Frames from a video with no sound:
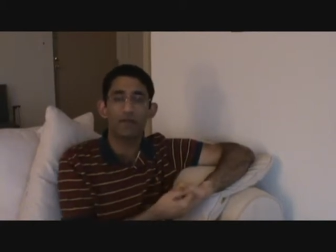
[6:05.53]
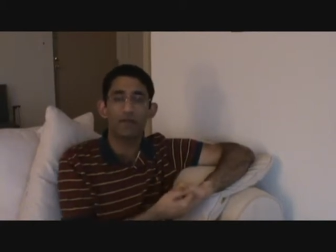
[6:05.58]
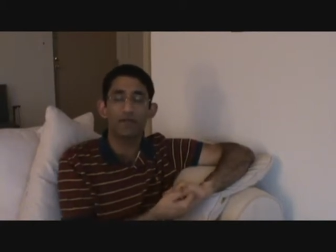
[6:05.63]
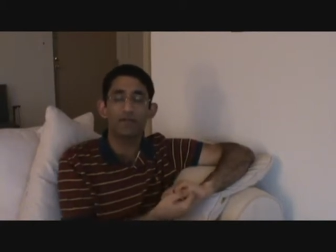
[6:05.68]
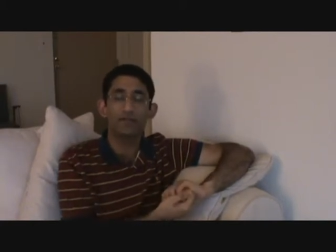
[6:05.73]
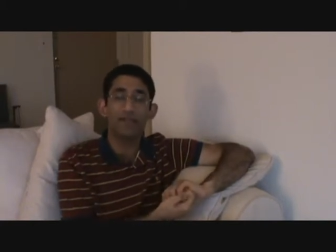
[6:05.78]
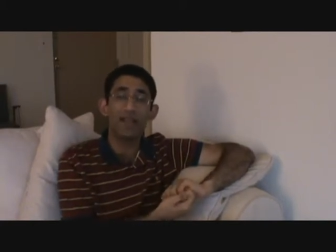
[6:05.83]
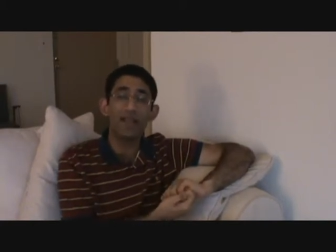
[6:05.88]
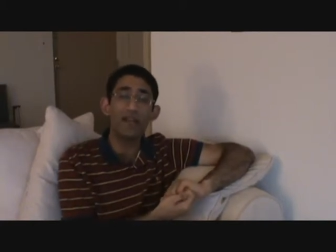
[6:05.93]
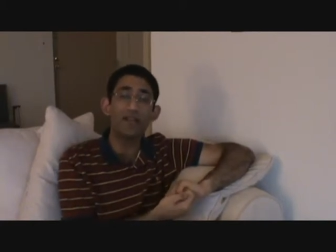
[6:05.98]

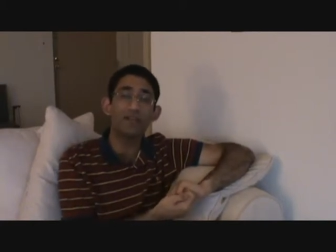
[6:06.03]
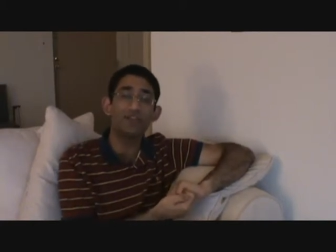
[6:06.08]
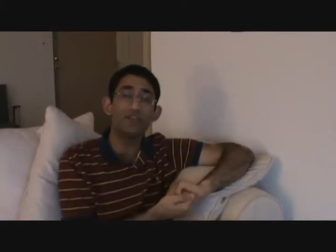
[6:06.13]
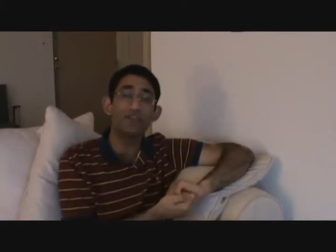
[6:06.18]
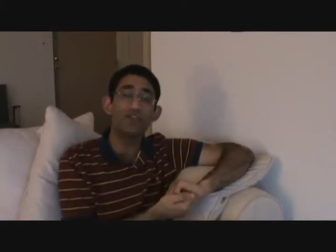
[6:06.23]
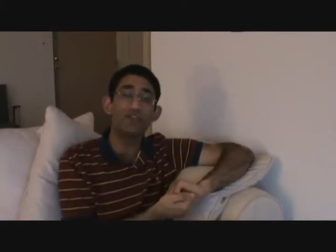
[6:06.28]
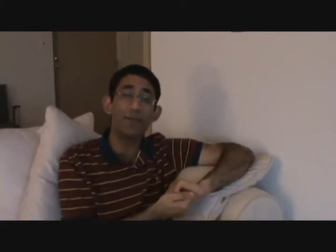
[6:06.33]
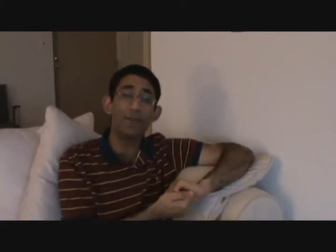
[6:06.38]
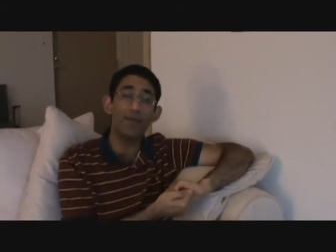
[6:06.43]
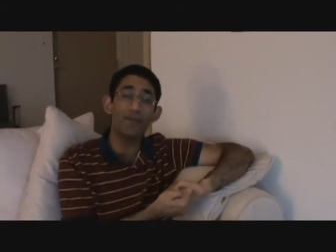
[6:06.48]
Second is your
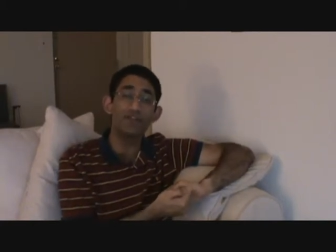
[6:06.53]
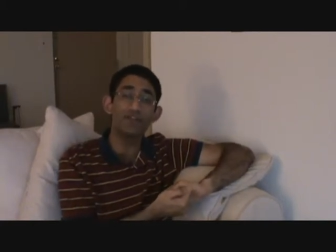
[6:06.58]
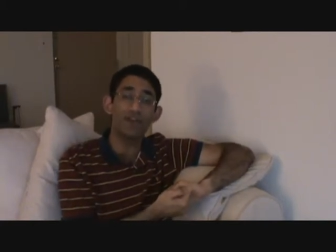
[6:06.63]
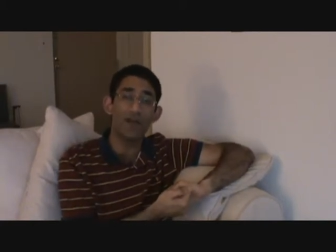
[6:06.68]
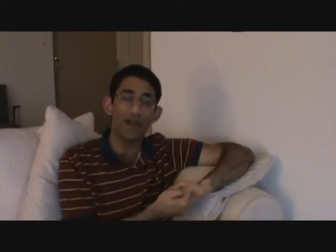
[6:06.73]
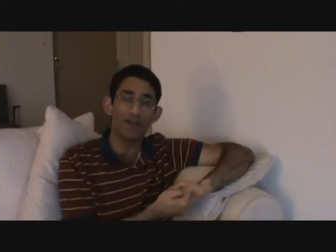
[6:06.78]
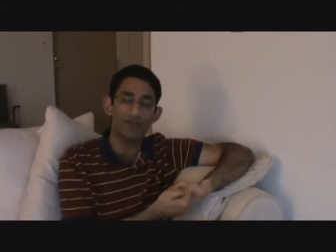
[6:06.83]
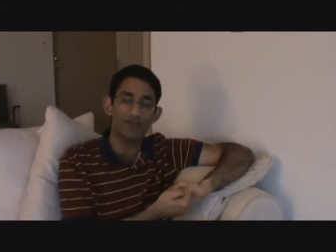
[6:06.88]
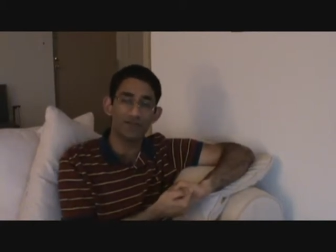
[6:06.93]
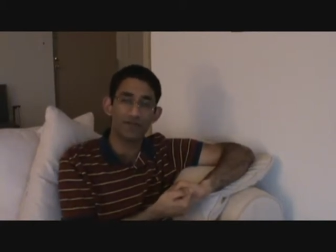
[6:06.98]
shipping
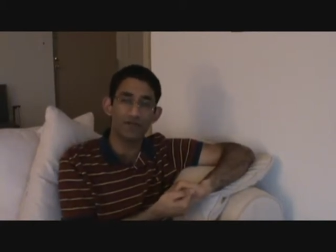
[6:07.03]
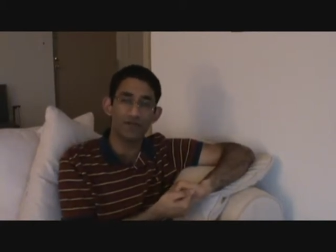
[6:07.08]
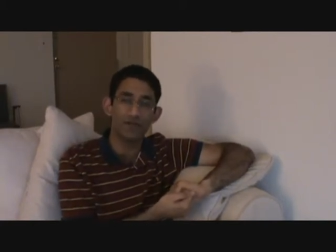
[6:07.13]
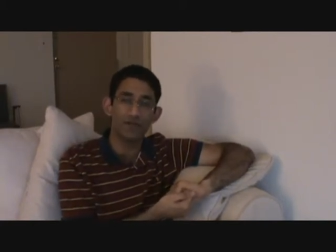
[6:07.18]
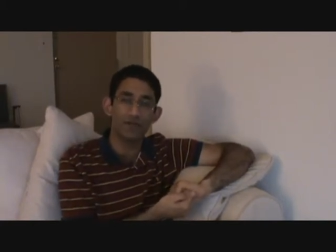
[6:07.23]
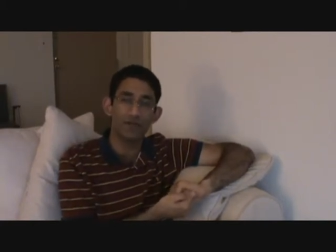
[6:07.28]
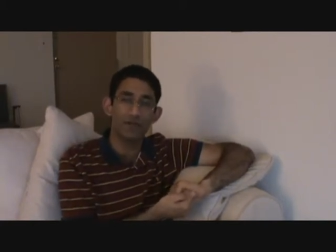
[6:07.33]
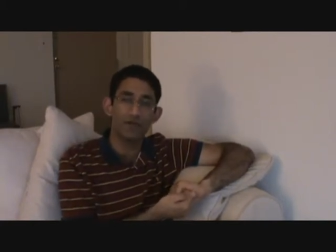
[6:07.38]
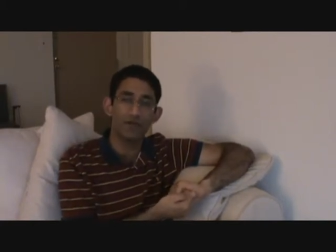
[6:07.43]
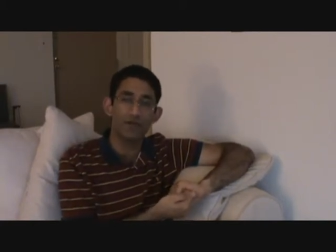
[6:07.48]
charge.
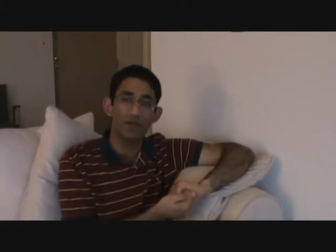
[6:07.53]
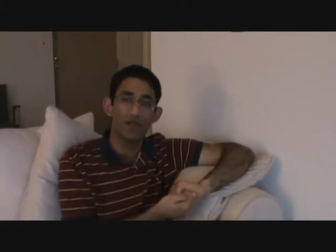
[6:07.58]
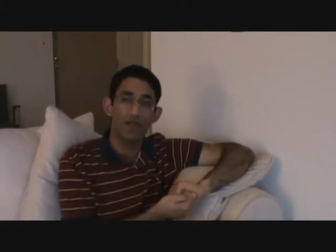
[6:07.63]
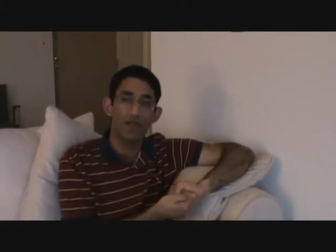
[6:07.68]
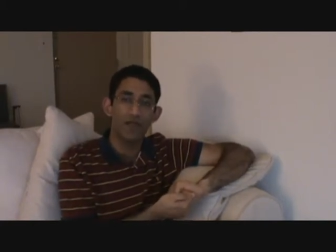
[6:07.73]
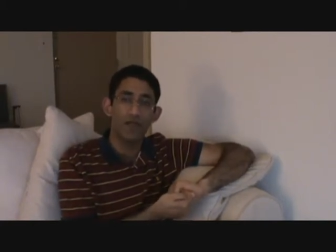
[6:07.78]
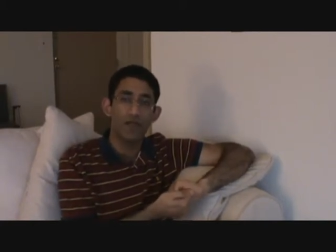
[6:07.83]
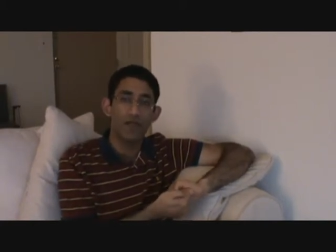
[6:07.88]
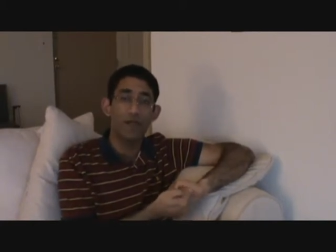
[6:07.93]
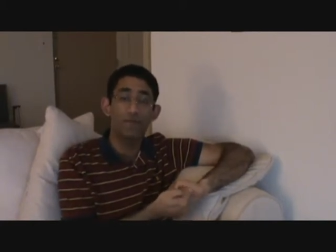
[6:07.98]

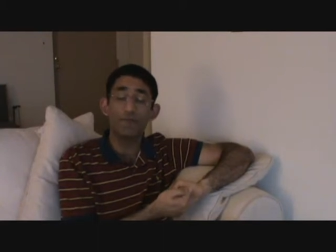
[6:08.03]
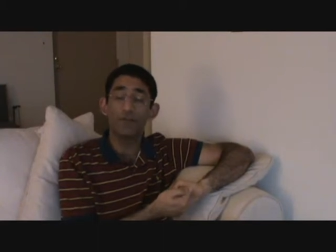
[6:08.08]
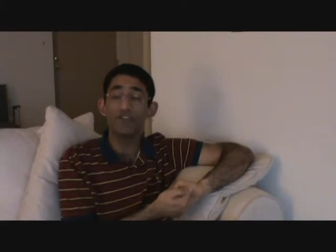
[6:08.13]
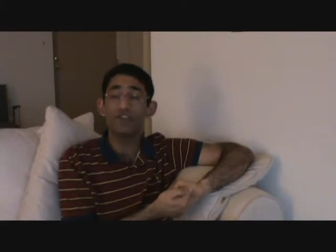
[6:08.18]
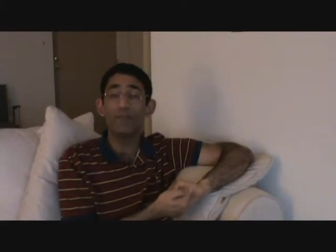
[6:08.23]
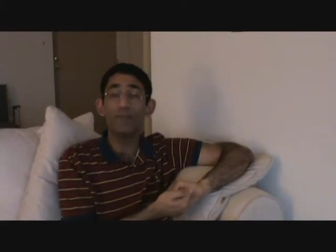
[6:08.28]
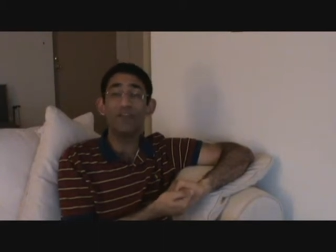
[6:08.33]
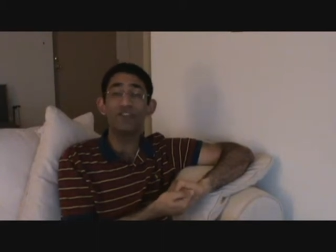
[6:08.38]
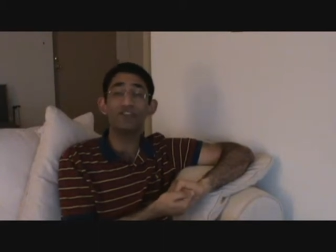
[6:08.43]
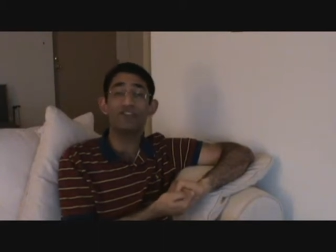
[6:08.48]
If your
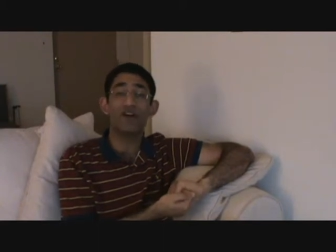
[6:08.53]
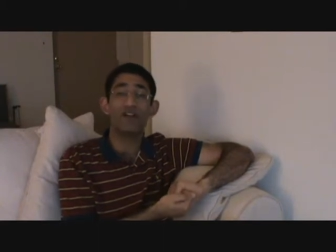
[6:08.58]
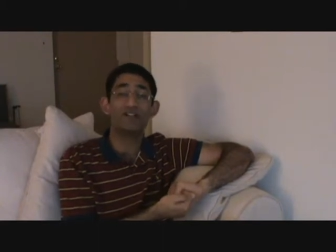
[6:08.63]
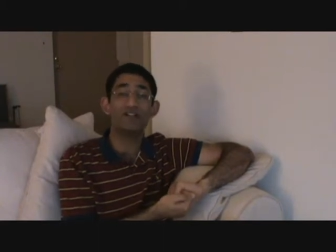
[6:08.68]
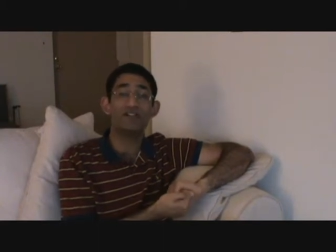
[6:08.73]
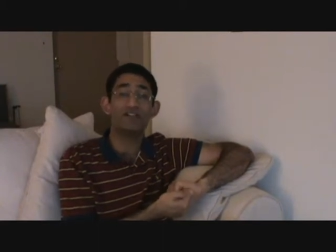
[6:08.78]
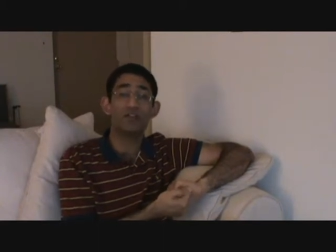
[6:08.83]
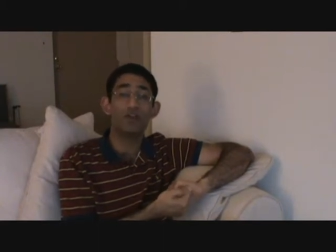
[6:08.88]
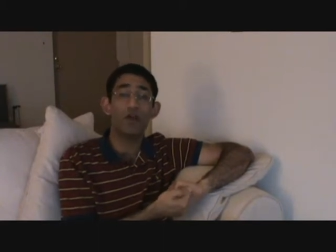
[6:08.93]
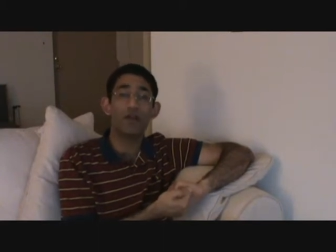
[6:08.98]
shipping
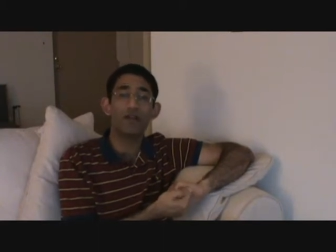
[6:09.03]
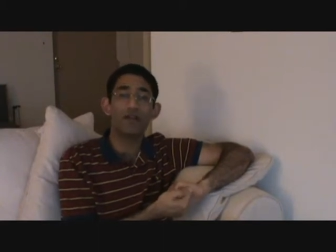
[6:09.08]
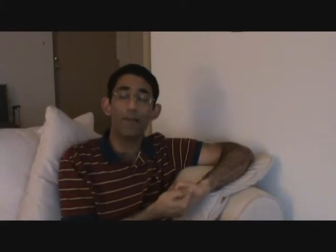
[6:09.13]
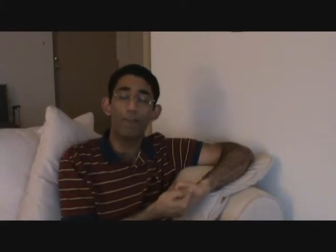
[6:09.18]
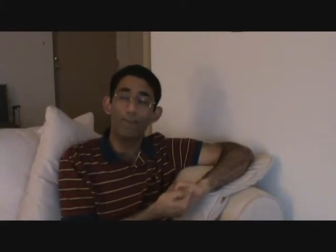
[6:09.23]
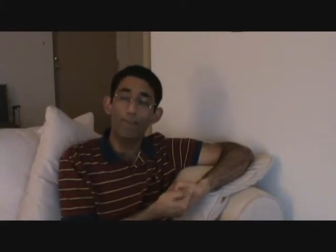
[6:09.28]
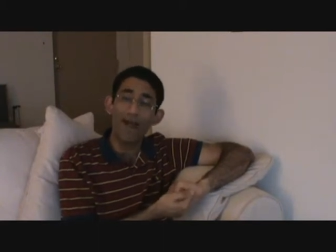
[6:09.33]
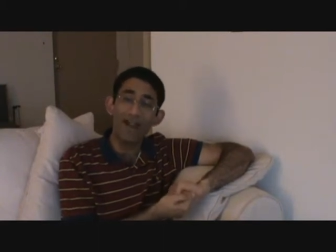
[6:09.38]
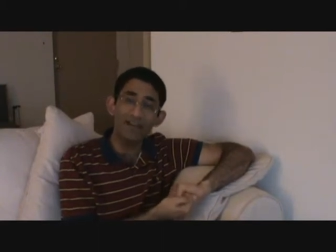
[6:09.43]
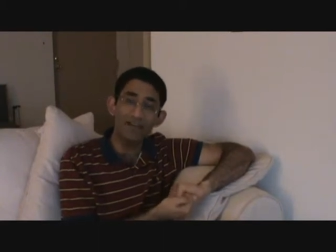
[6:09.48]
charges are not
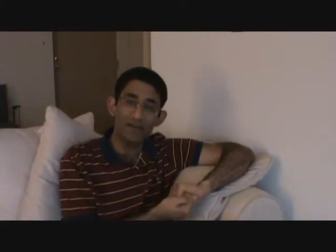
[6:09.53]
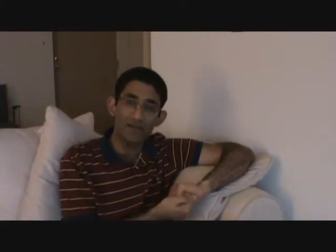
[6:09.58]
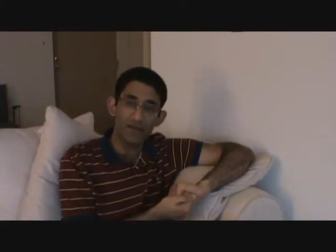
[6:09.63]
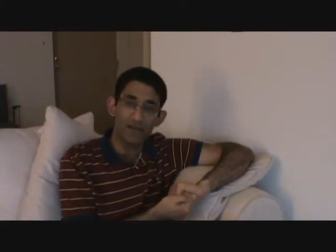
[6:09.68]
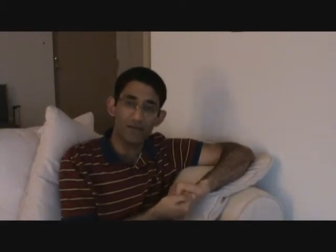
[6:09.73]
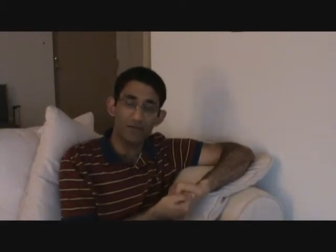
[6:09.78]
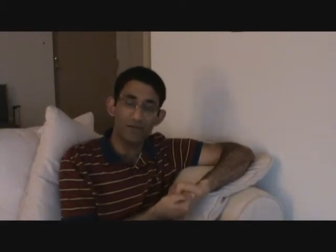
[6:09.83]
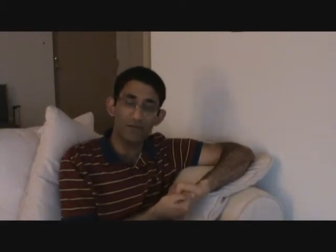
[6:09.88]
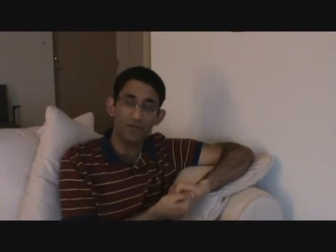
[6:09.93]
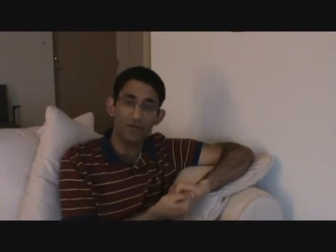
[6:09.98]

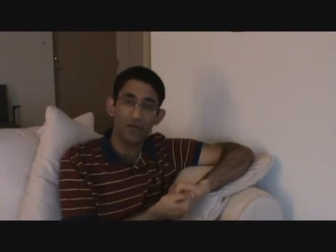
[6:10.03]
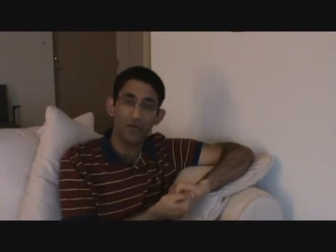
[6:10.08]
competitive,